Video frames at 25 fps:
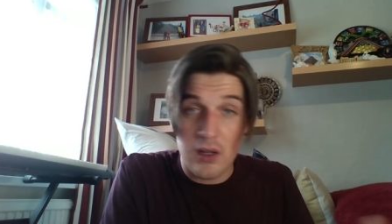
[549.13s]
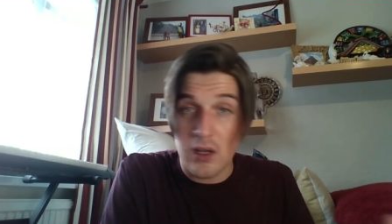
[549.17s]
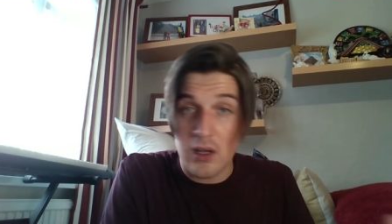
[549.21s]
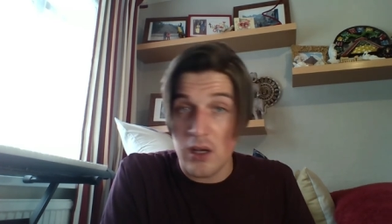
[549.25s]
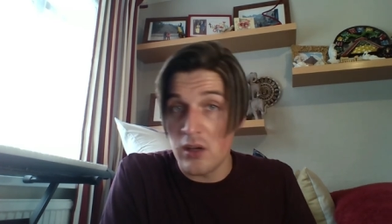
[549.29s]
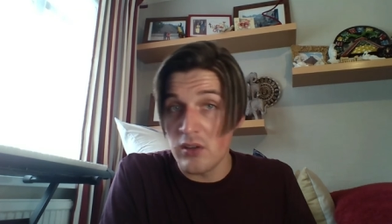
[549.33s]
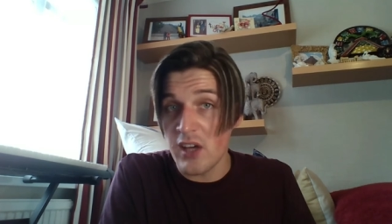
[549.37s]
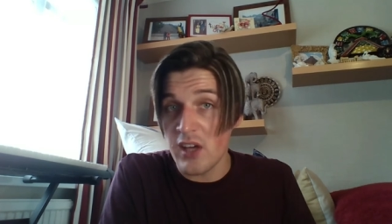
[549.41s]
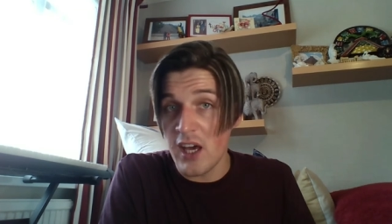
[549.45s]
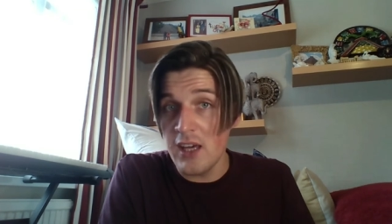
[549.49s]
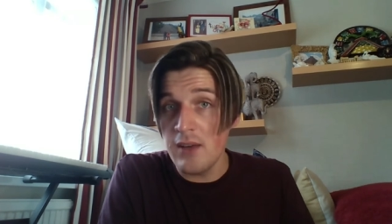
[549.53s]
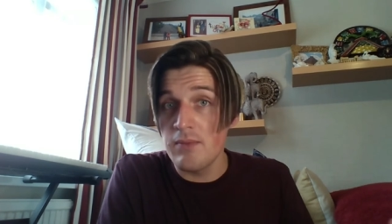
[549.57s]

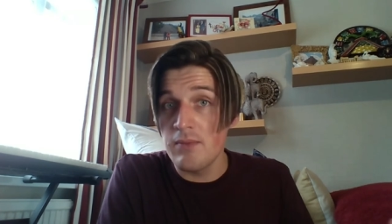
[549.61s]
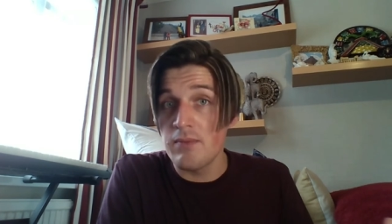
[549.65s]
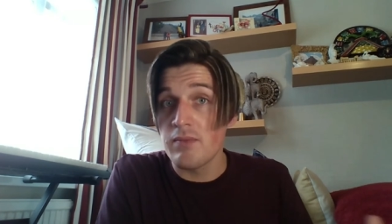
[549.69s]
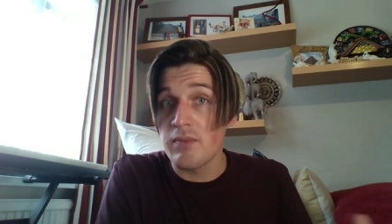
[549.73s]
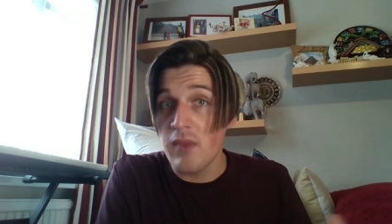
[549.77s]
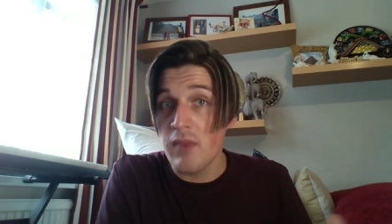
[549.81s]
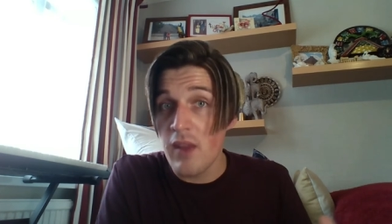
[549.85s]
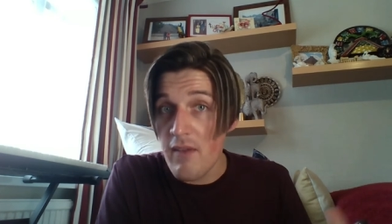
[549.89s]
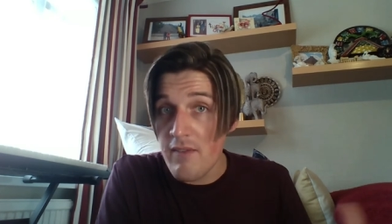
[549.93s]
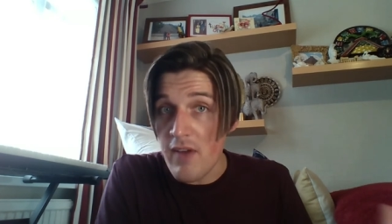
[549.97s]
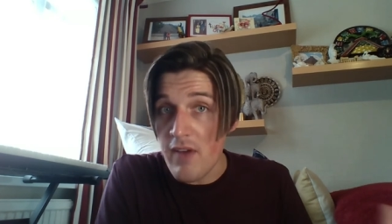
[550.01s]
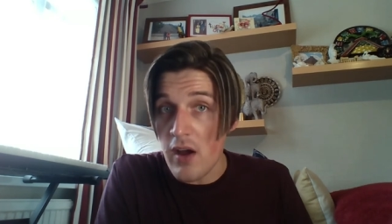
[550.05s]
Okay,
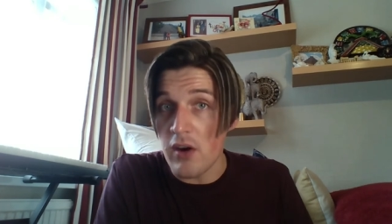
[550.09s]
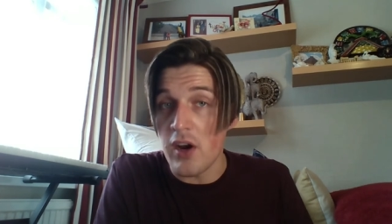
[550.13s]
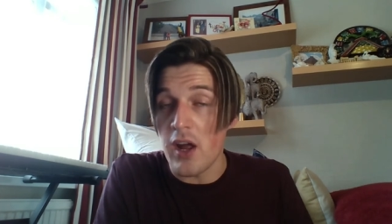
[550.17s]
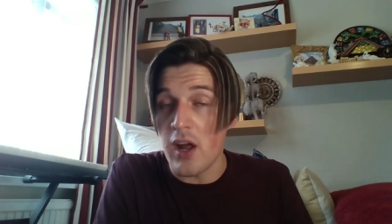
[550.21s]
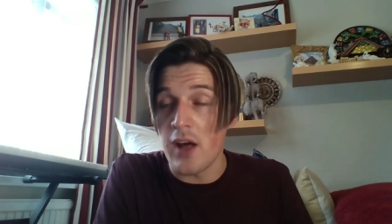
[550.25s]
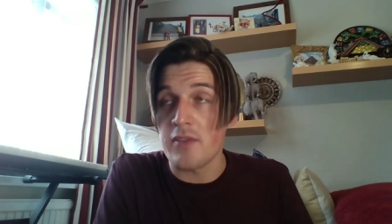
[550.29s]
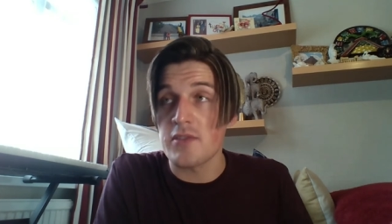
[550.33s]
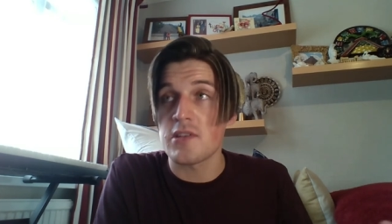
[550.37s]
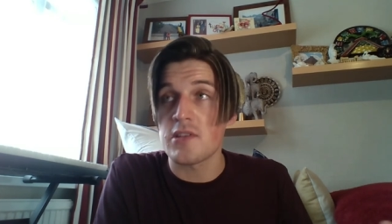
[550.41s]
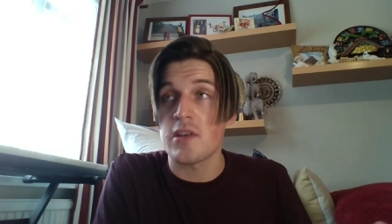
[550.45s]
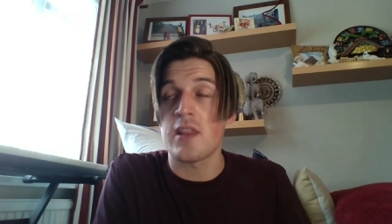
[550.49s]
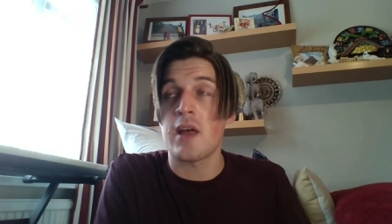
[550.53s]
fair
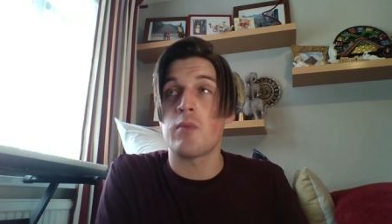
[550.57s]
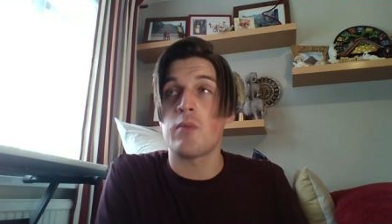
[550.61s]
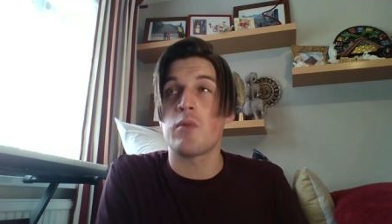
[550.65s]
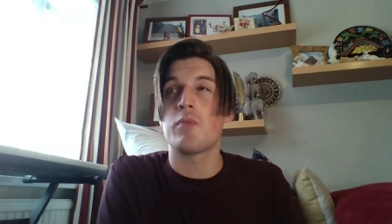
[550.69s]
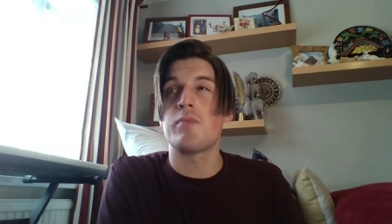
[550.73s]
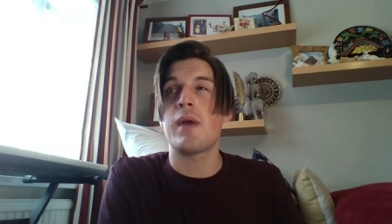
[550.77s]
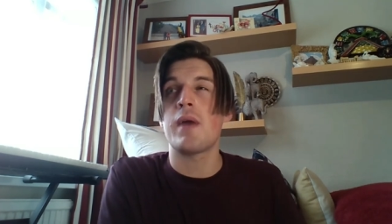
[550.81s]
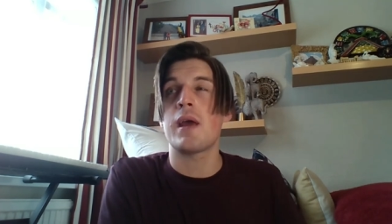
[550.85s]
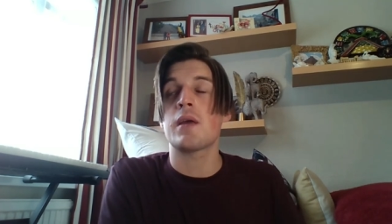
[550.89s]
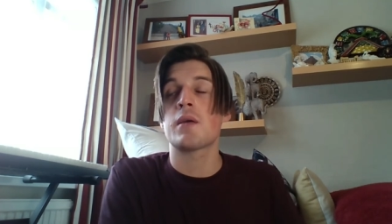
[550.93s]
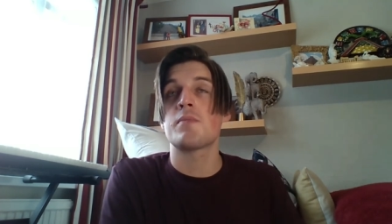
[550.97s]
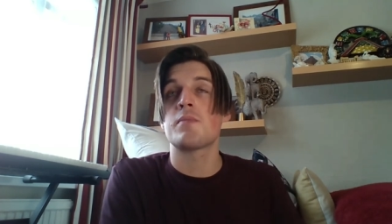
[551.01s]
enough. So that would
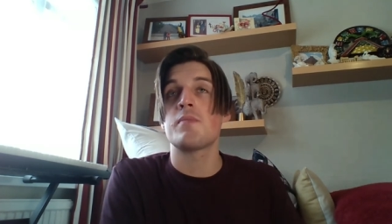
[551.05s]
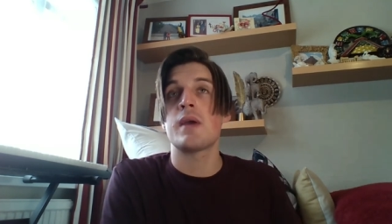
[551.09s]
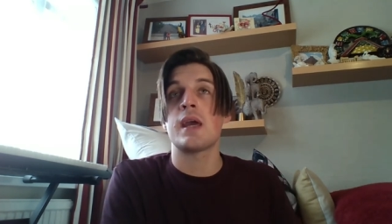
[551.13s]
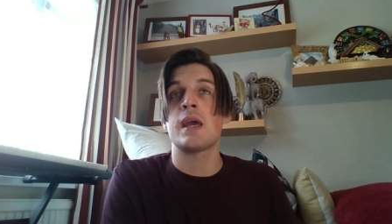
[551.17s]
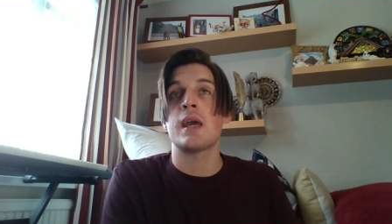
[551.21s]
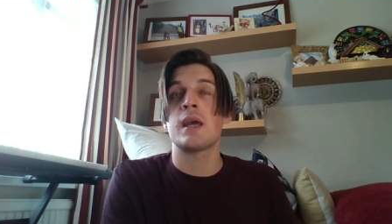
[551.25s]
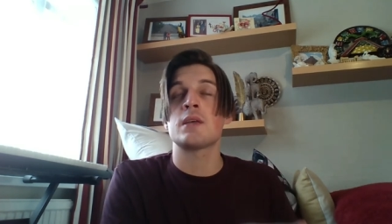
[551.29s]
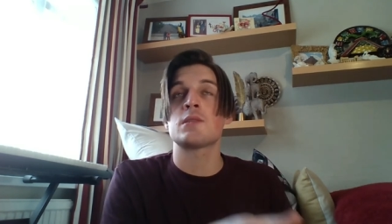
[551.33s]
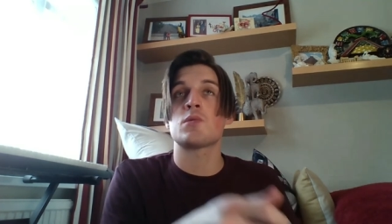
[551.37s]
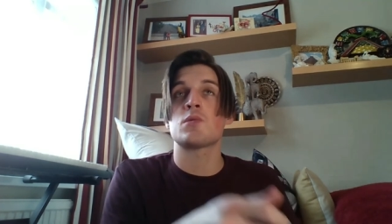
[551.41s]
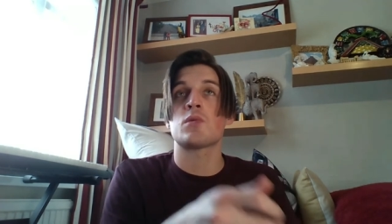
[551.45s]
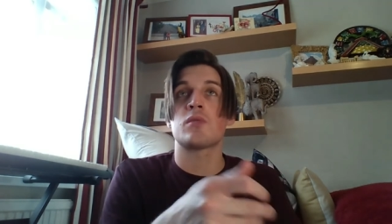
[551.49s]
make
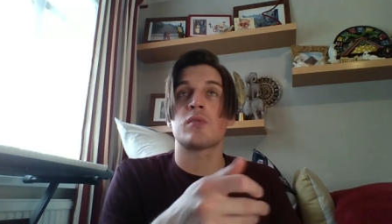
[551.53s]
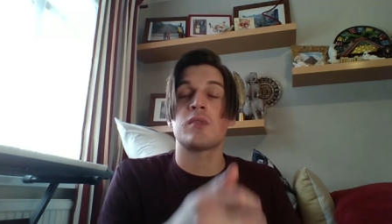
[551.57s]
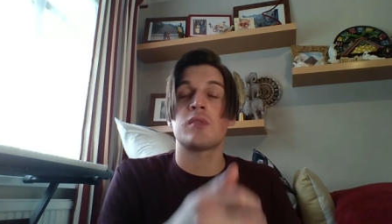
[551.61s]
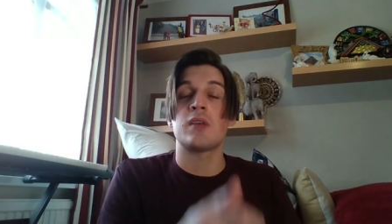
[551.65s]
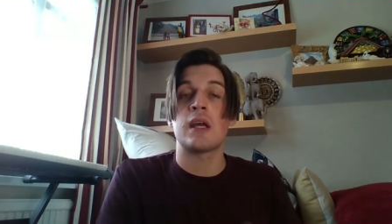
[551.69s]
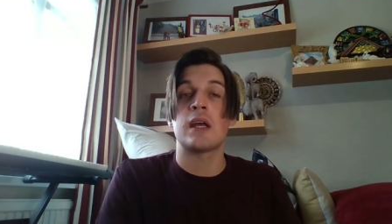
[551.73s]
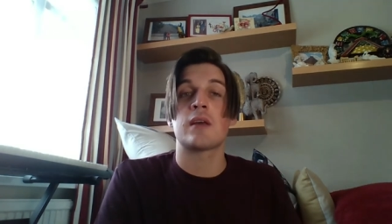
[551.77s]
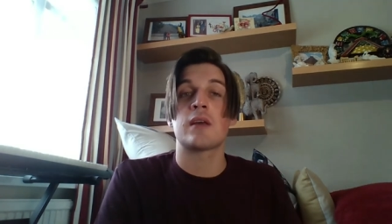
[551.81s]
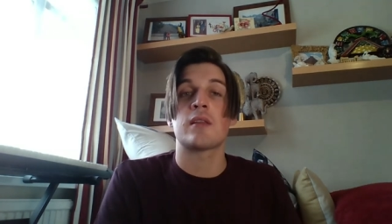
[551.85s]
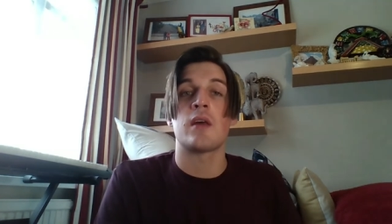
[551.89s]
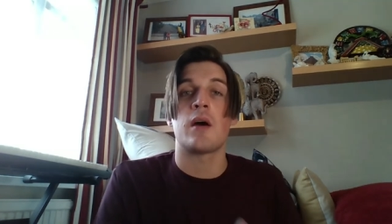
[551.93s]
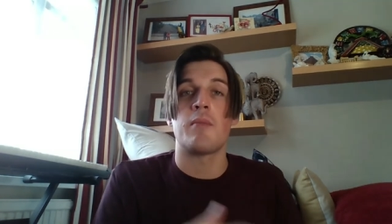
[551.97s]
me sort of
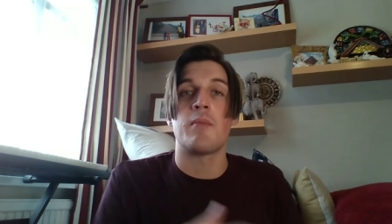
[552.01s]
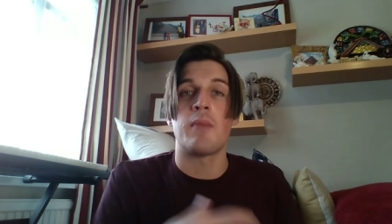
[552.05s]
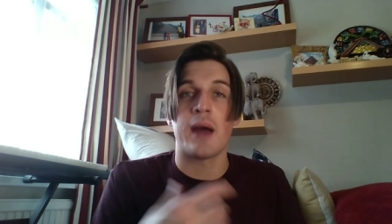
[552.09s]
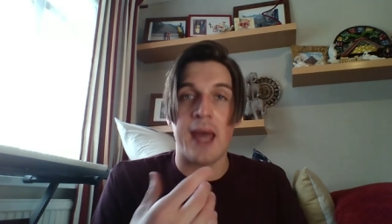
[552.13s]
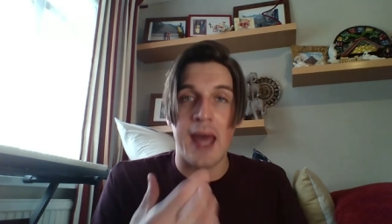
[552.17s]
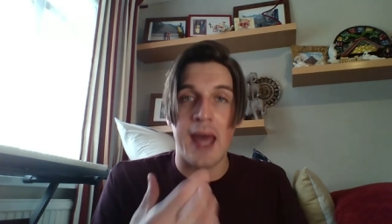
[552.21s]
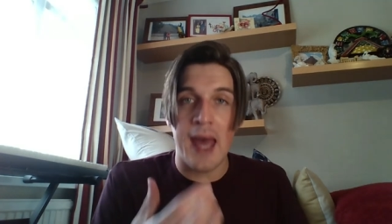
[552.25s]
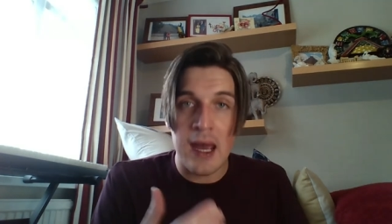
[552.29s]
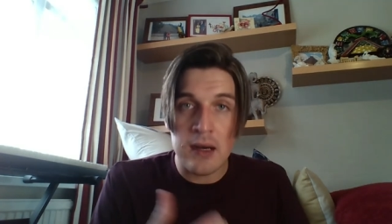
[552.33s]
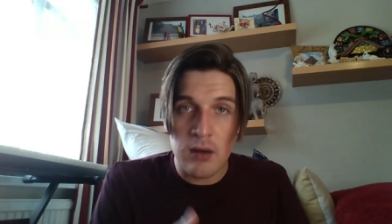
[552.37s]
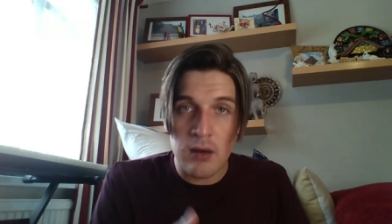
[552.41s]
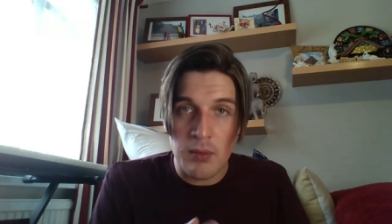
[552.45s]
think that my
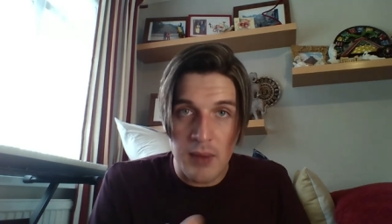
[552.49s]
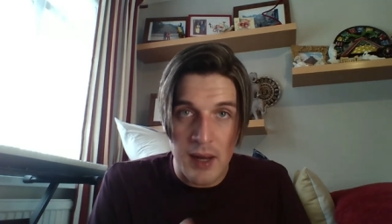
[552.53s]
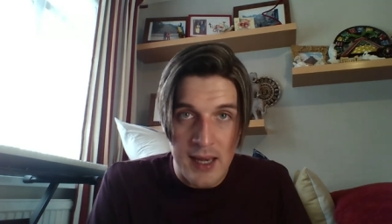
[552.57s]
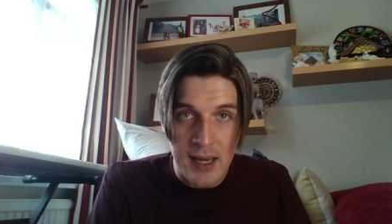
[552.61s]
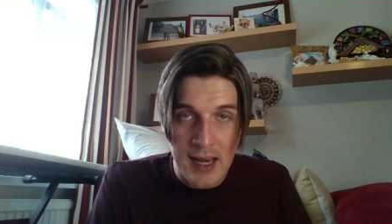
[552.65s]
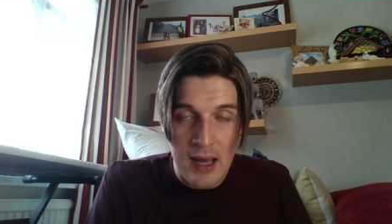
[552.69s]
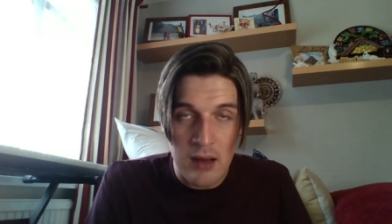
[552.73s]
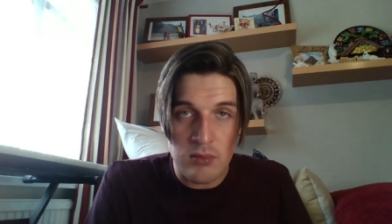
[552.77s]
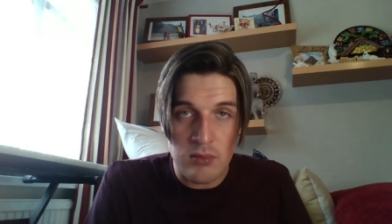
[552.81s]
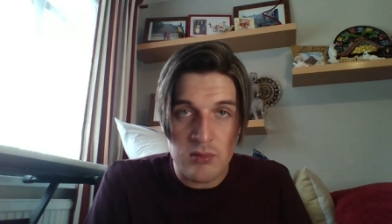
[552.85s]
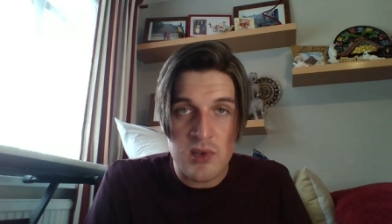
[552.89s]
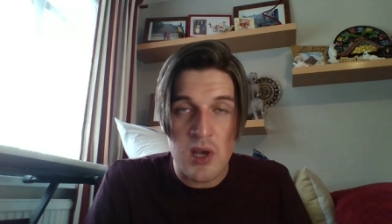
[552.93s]
hair and my
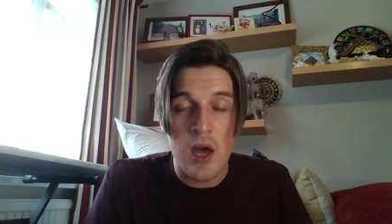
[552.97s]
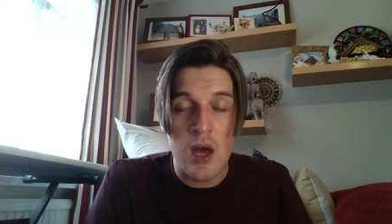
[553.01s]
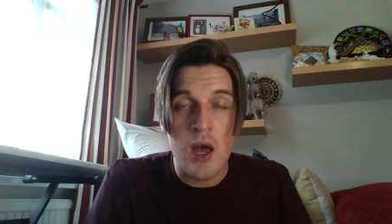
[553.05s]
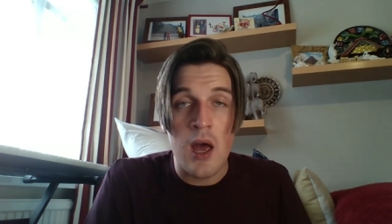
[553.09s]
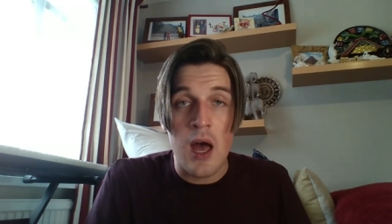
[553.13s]
nails